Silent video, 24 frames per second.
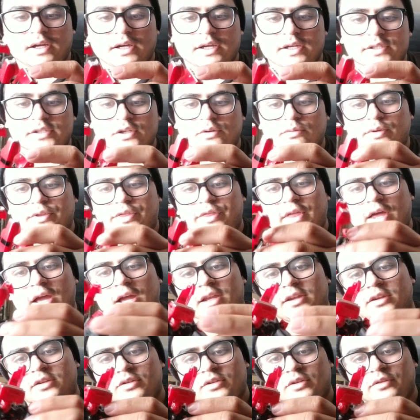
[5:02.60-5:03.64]
So with
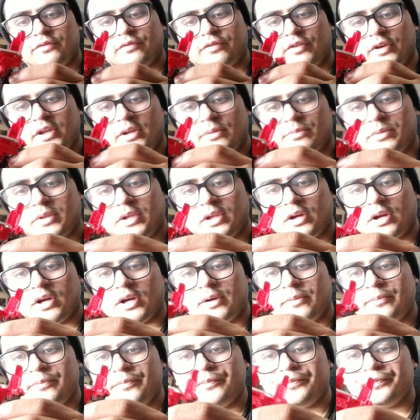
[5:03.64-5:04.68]
that, you could free up the
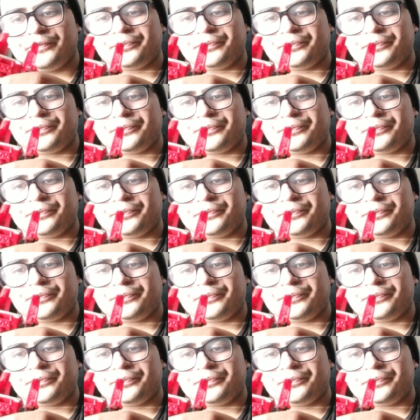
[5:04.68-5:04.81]
arm.